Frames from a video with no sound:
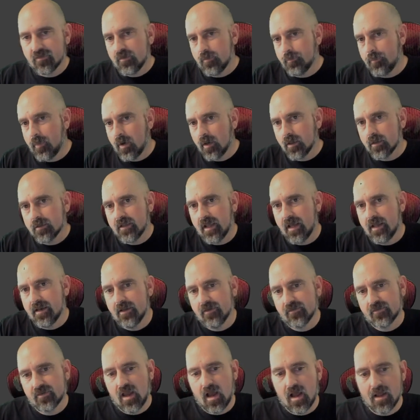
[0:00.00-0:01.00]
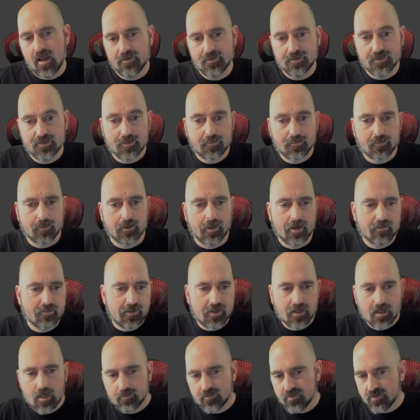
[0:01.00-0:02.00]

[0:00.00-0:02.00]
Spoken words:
and this is the part that has gotten different.